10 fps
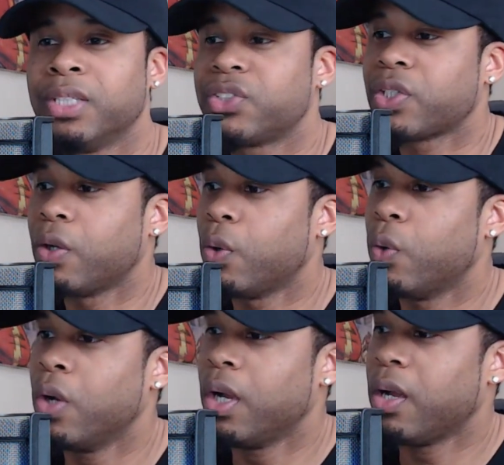
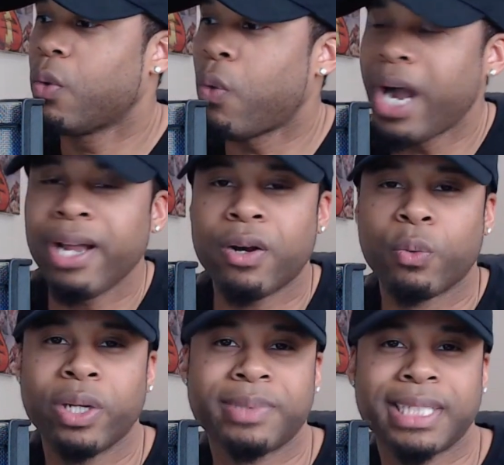So why are
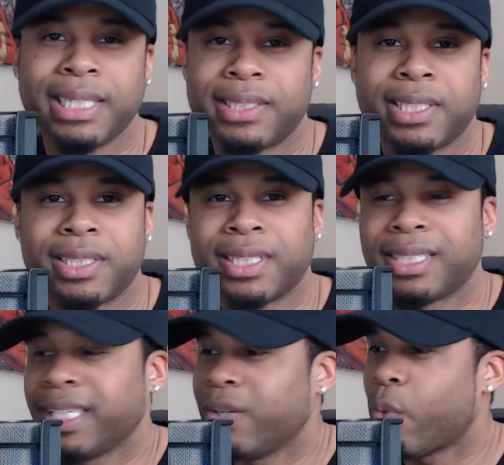websites such a
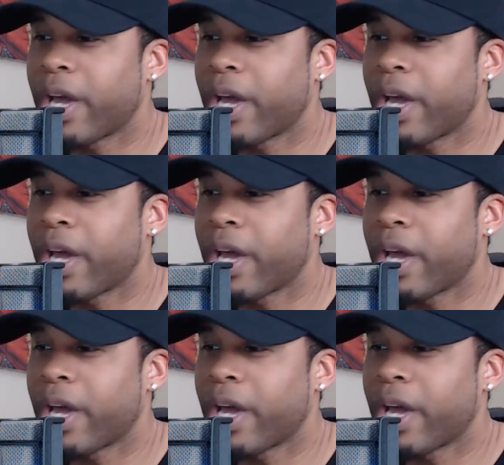good thing?